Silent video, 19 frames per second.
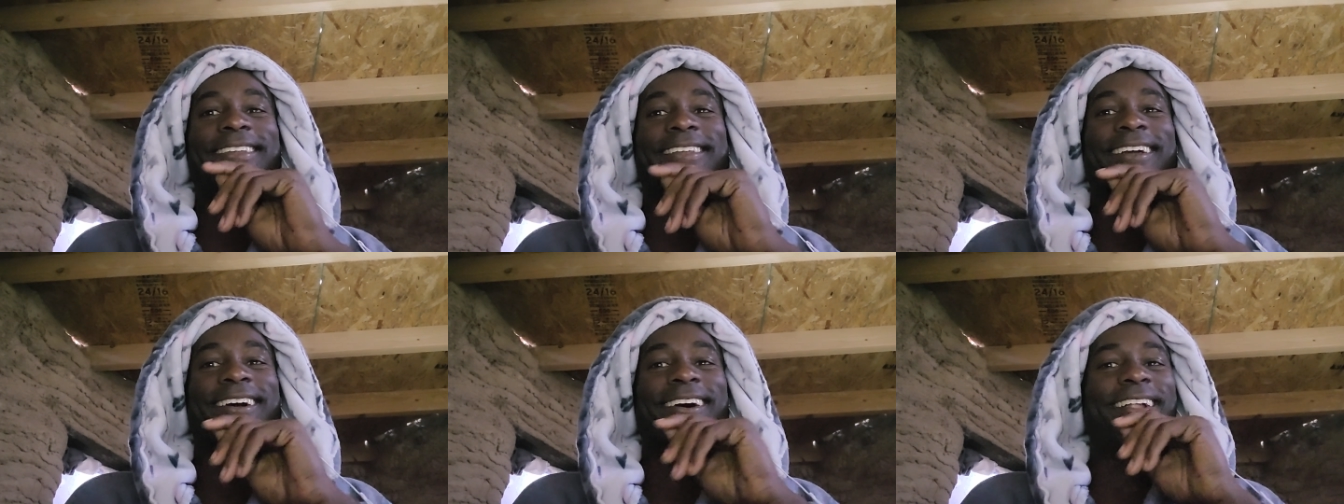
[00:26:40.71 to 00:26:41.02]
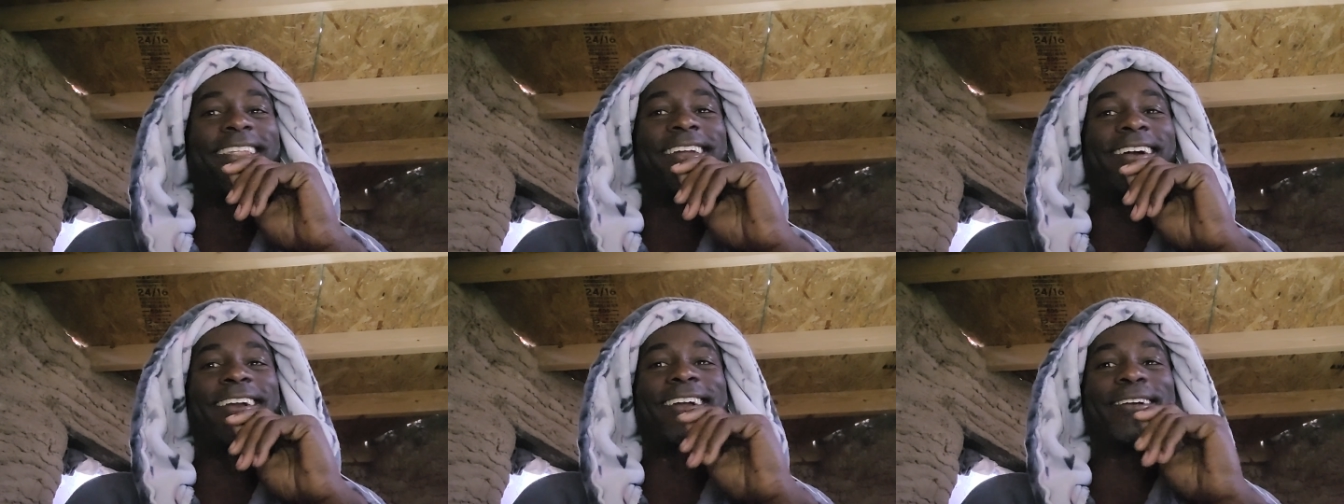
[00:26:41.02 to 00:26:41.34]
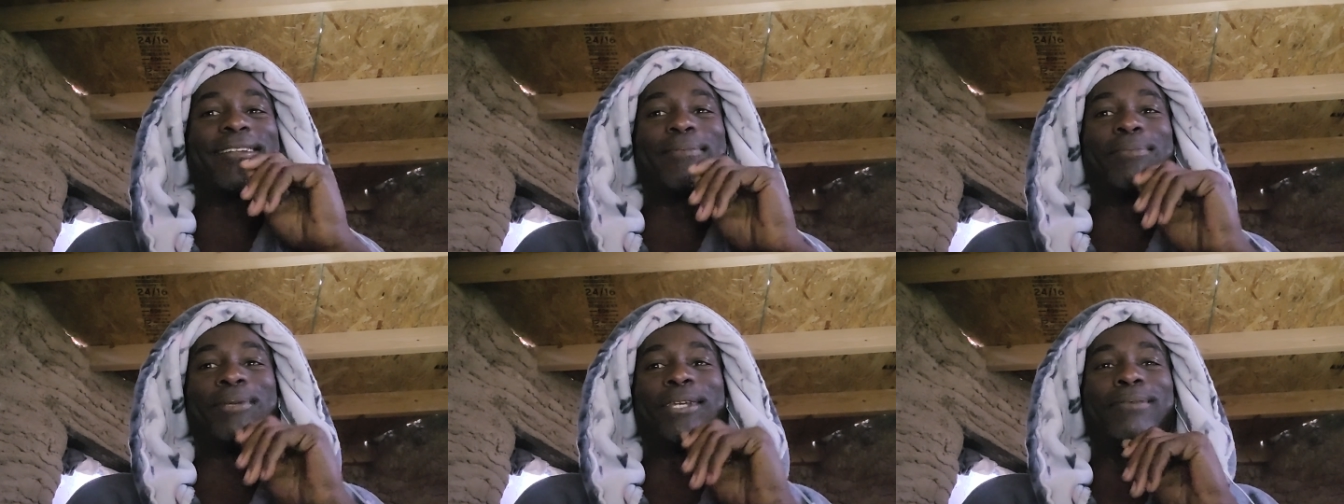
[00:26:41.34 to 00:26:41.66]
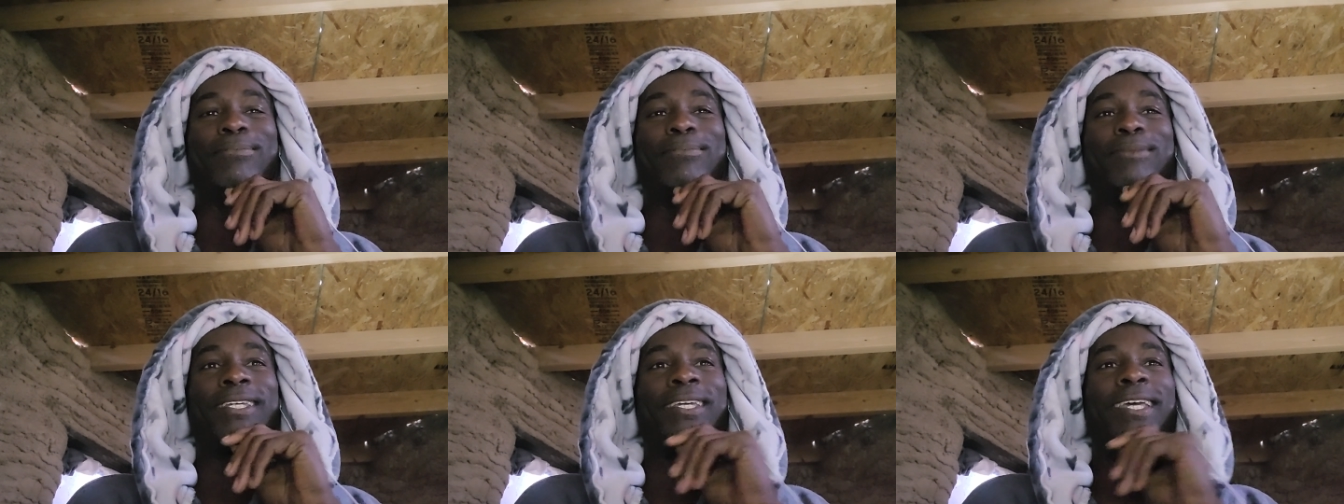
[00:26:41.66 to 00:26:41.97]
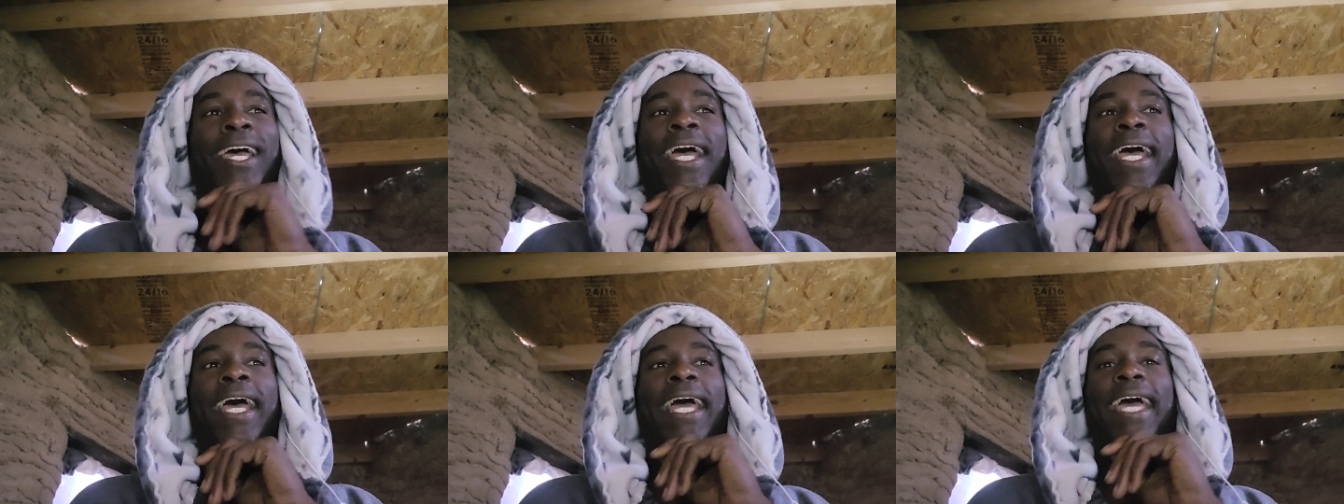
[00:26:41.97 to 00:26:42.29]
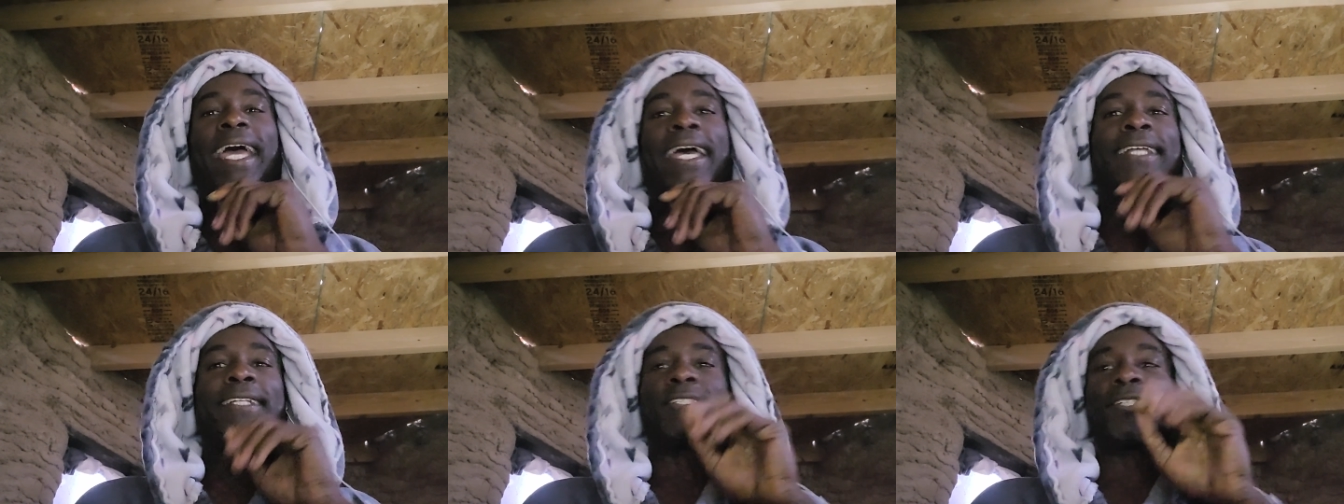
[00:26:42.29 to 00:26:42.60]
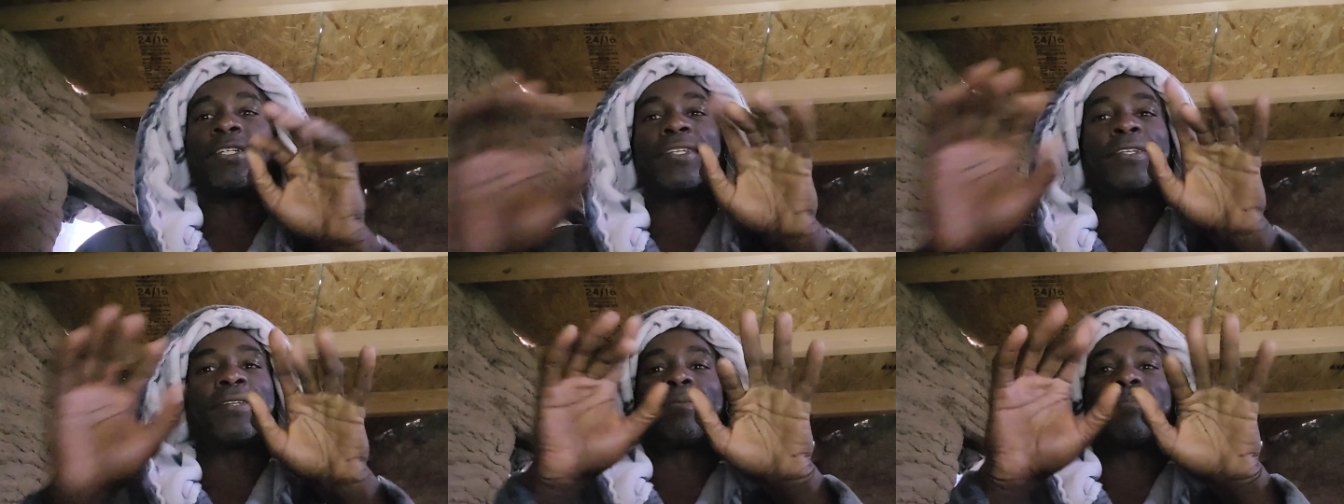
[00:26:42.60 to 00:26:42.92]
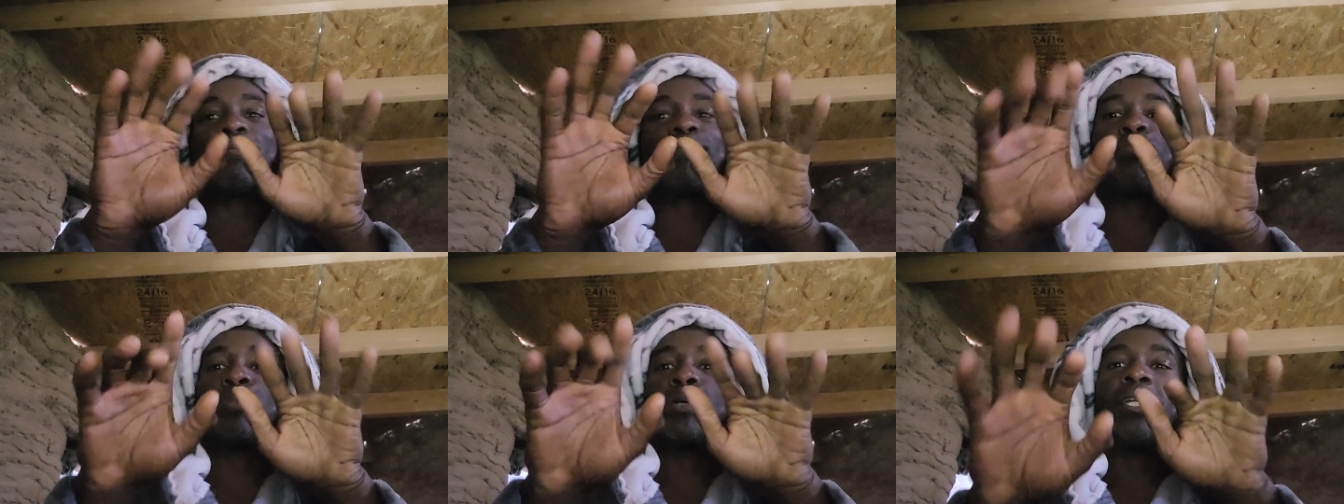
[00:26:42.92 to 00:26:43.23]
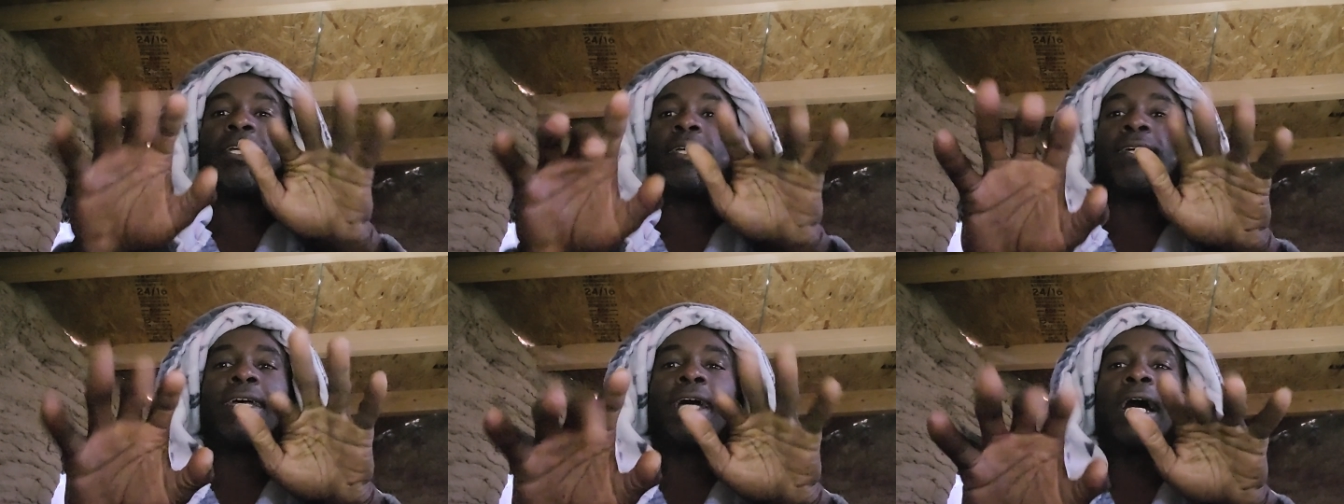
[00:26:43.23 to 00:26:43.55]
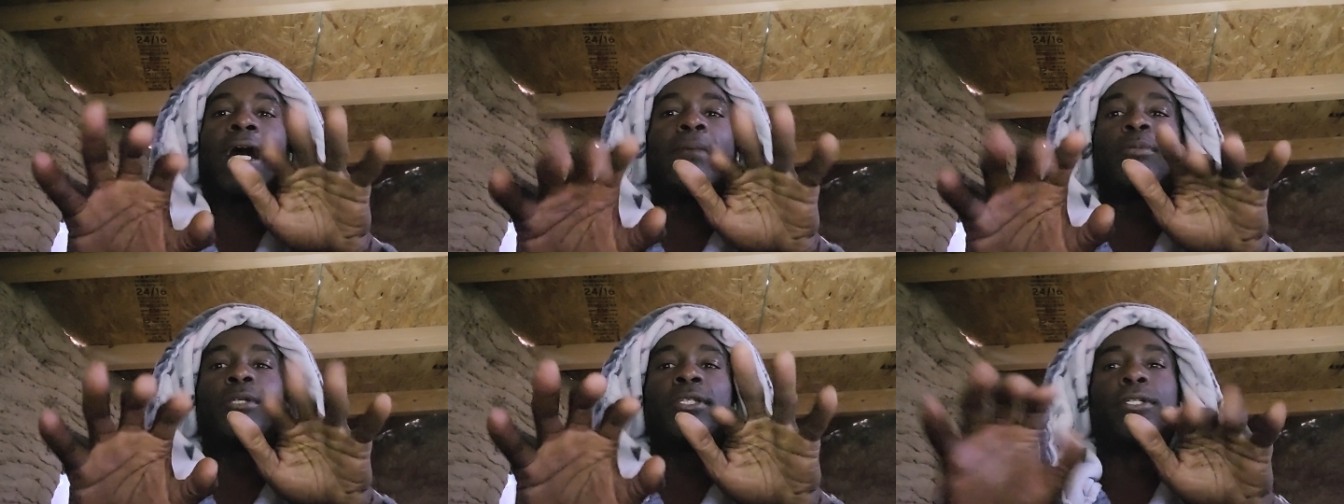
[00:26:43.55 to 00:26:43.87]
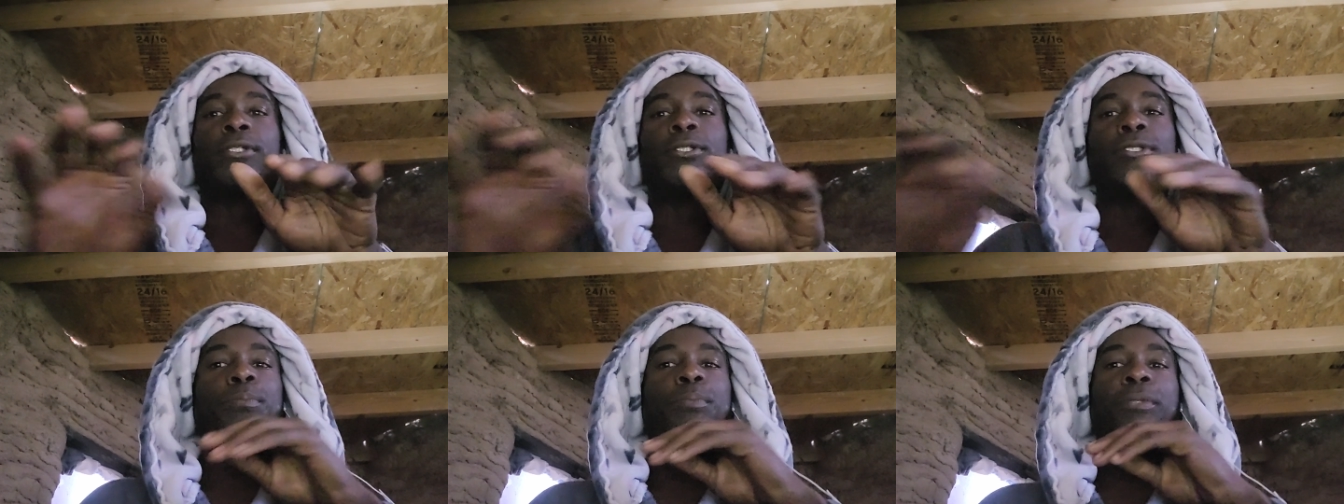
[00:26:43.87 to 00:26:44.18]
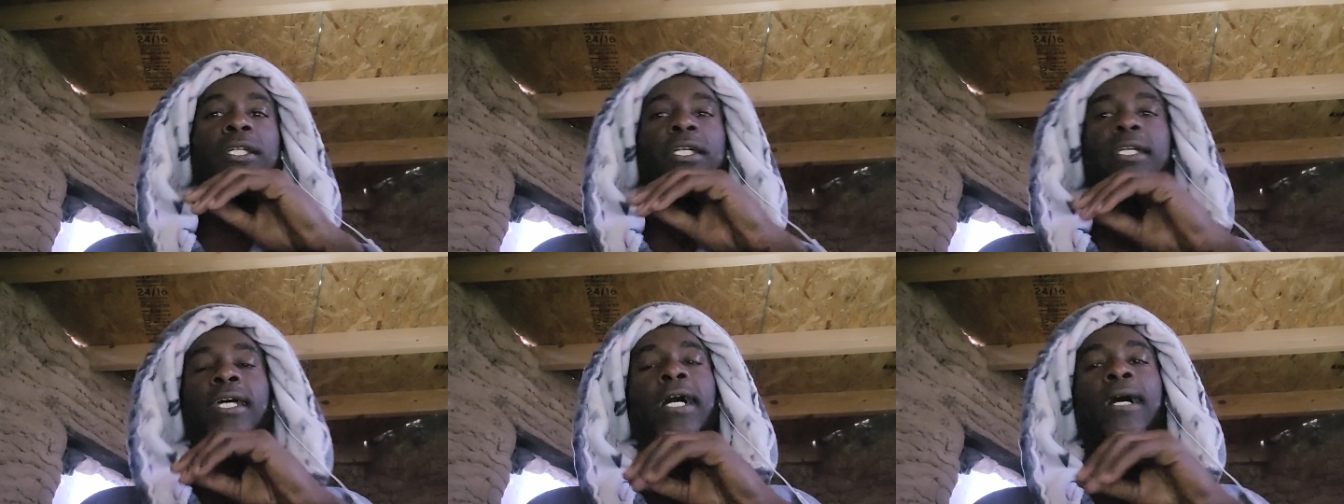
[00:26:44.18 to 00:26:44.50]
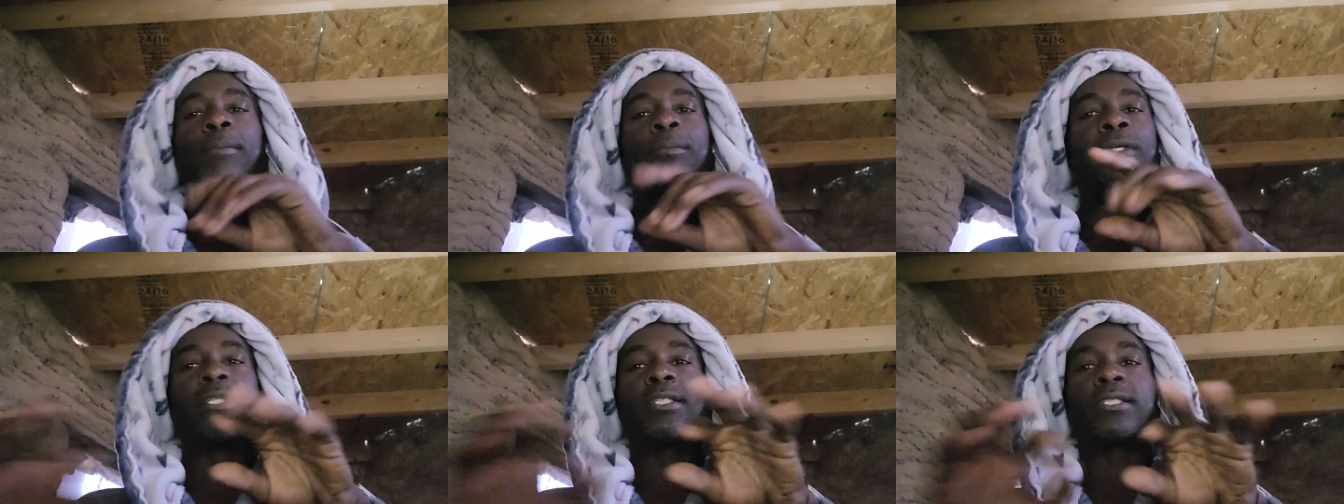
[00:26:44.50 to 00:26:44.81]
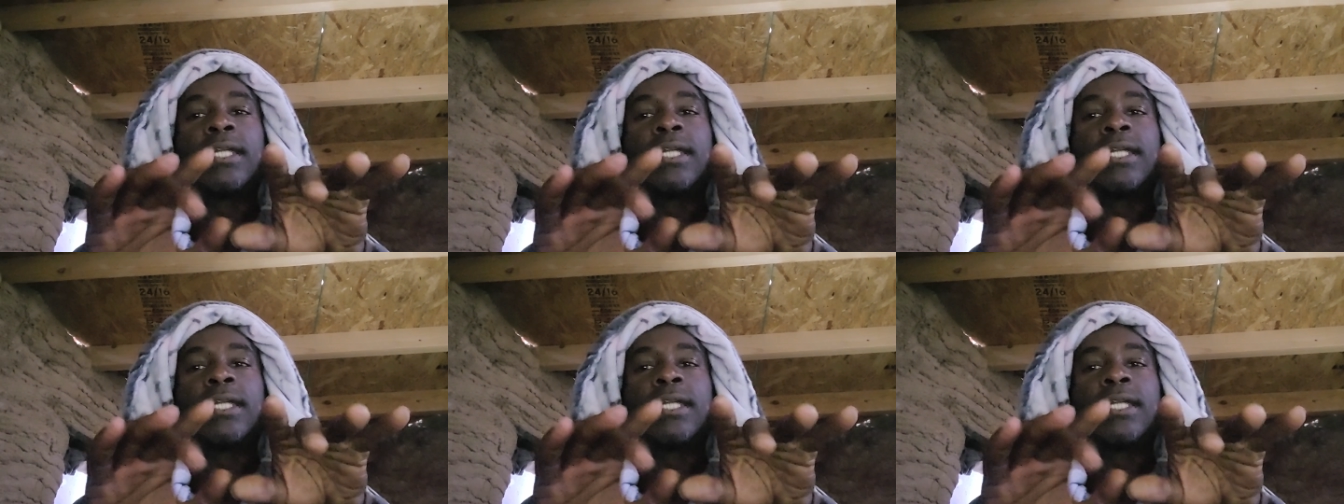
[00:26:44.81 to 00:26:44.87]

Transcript: Y'all aren't going to beat me at just putting gobbledygook in a comment.